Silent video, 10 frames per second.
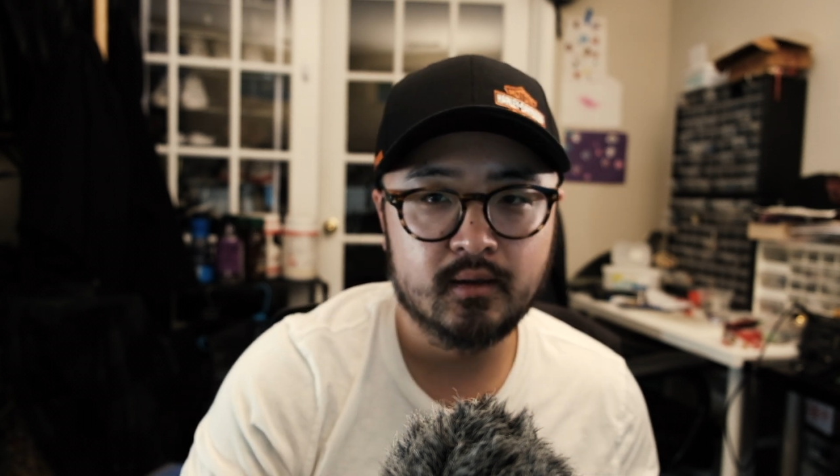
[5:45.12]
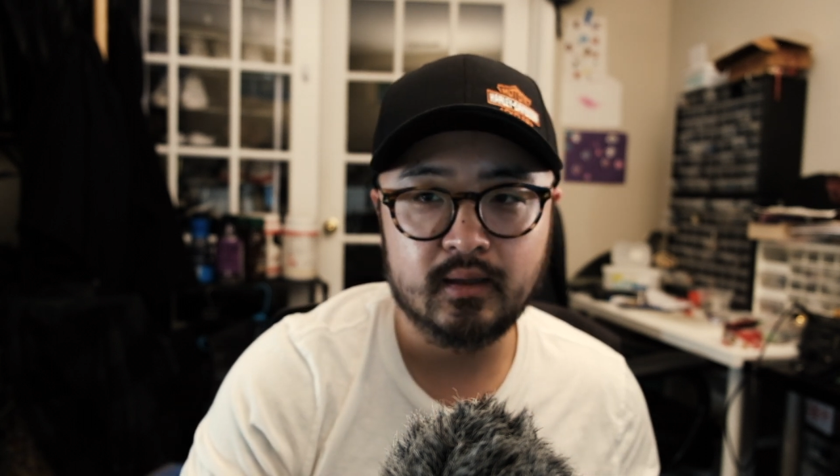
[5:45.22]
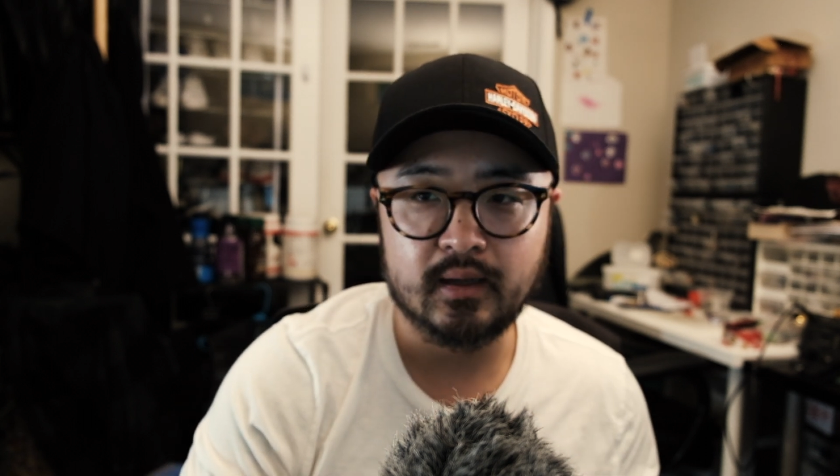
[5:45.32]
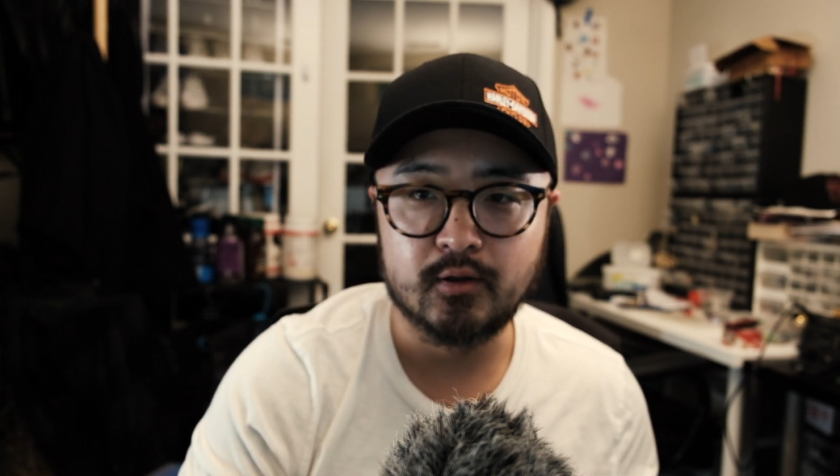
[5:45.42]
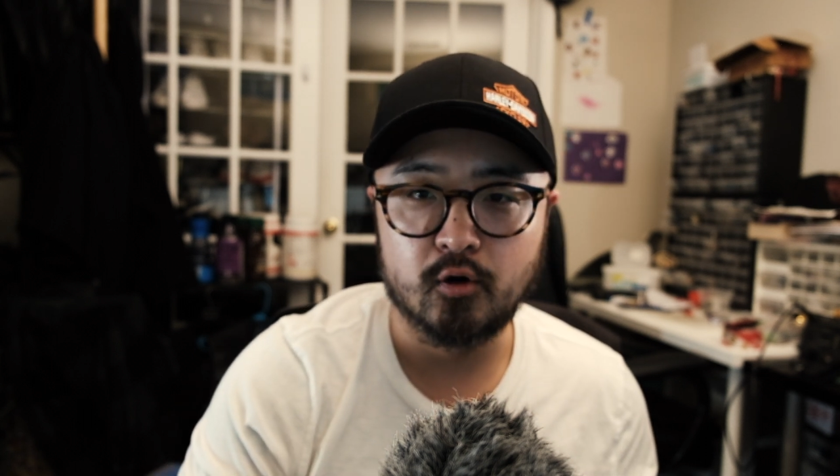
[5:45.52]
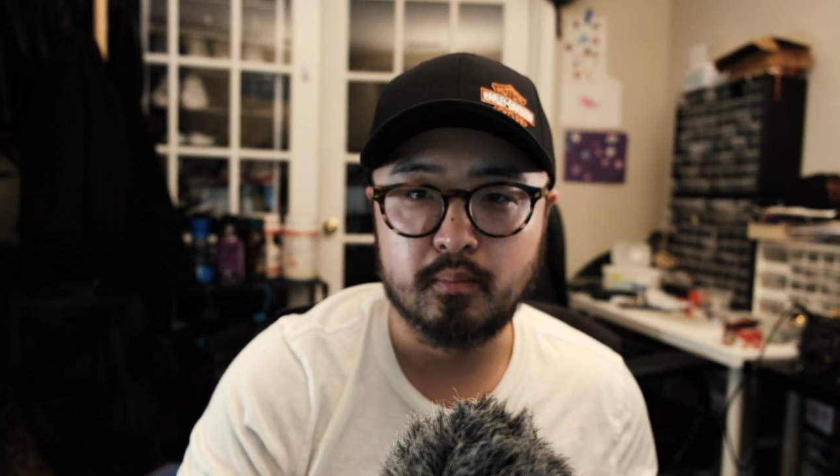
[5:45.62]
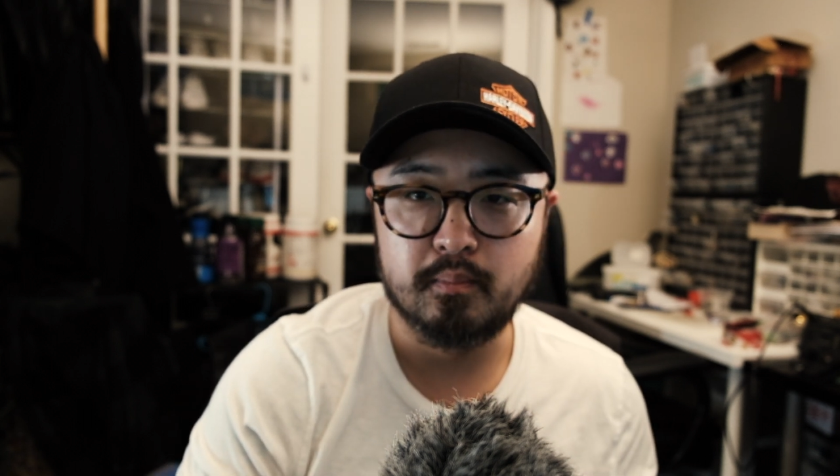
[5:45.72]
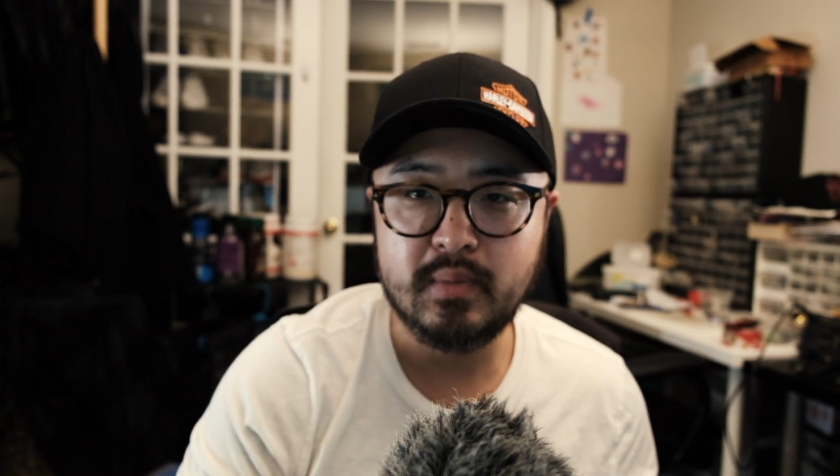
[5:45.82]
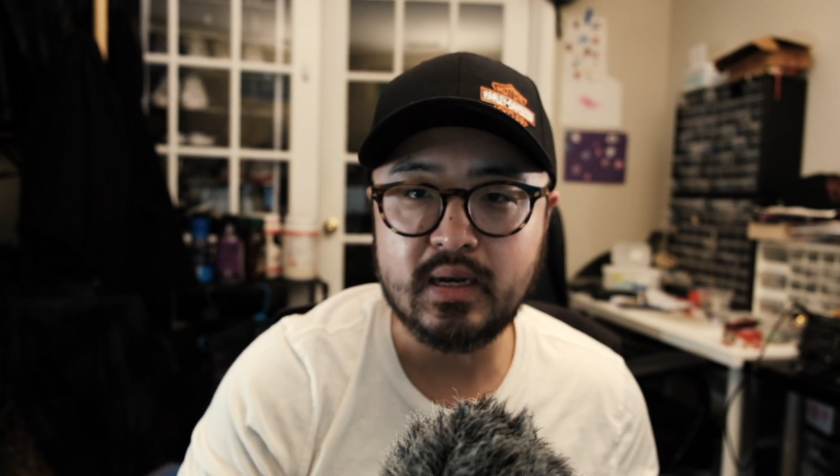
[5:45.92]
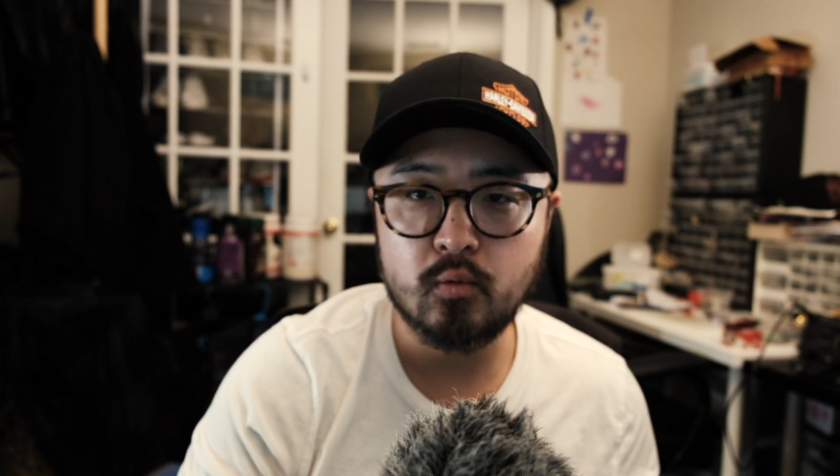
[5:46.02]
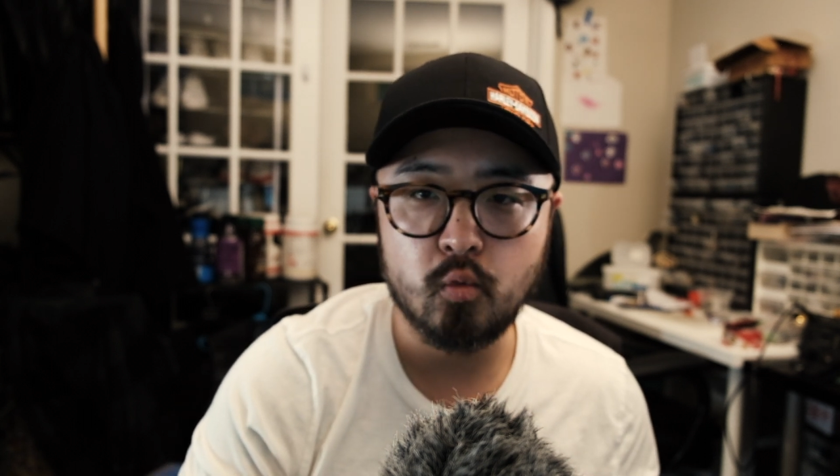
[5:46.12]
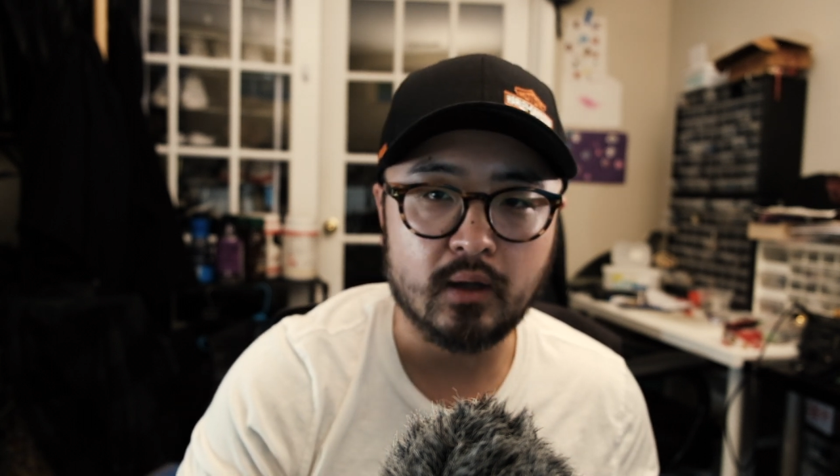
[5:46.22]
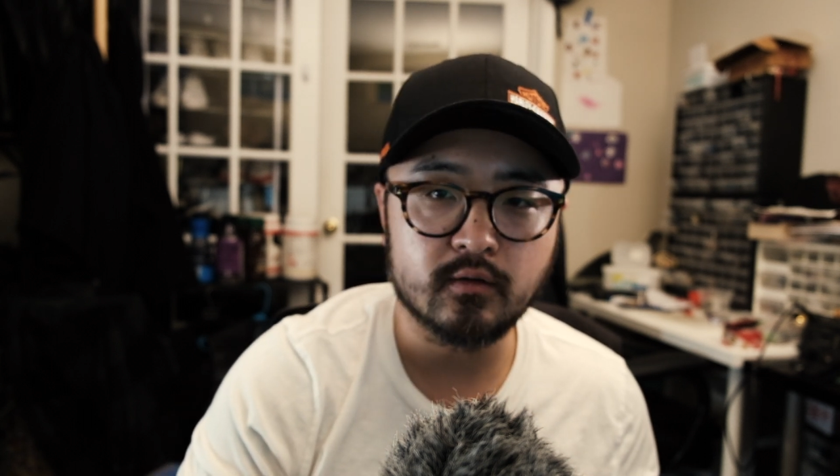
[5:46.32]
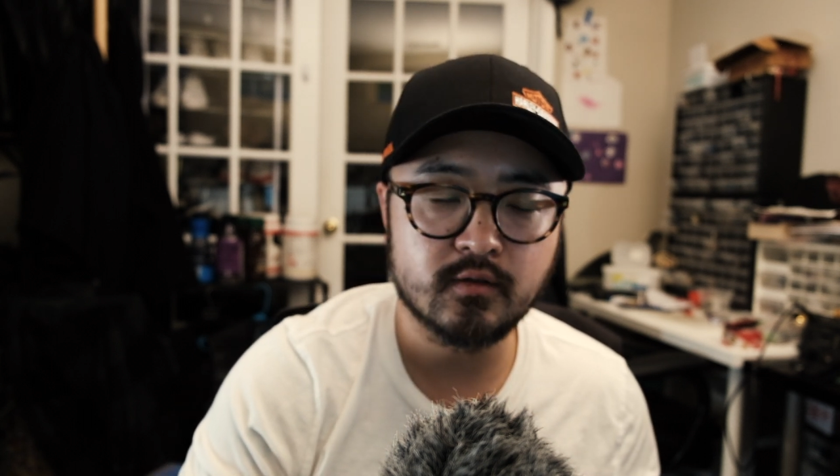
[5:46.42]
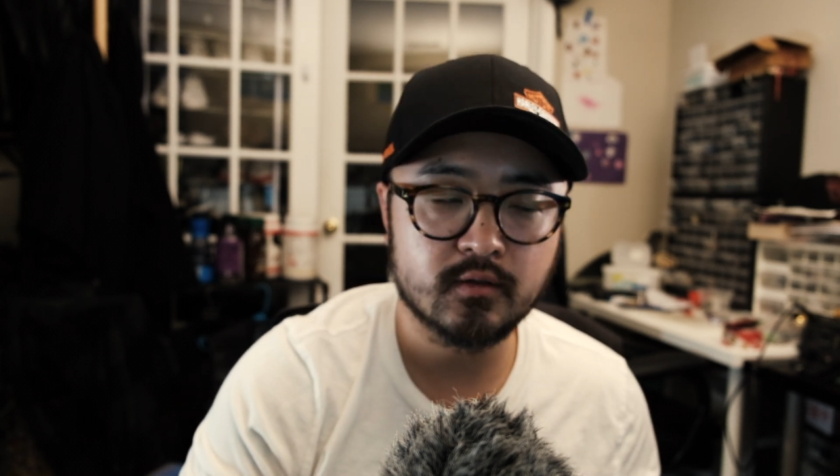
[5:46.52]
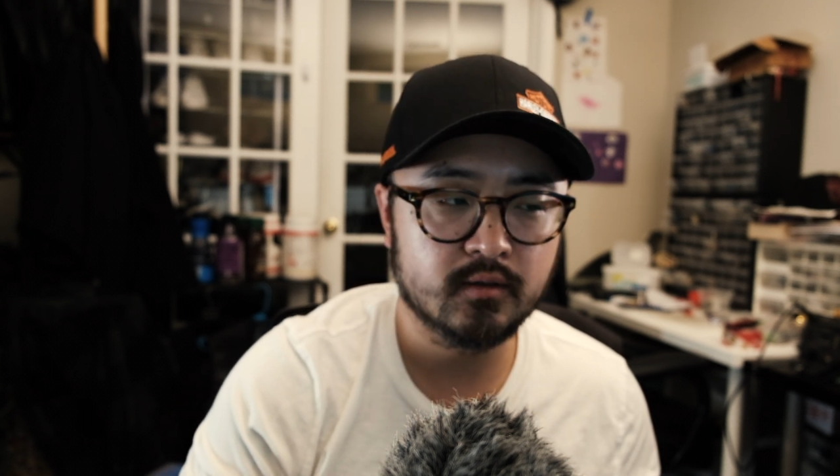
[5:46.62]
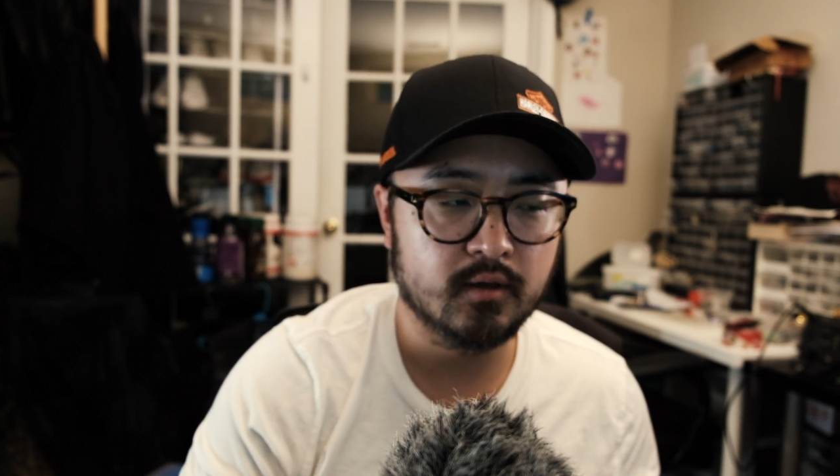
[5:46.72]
little mini welt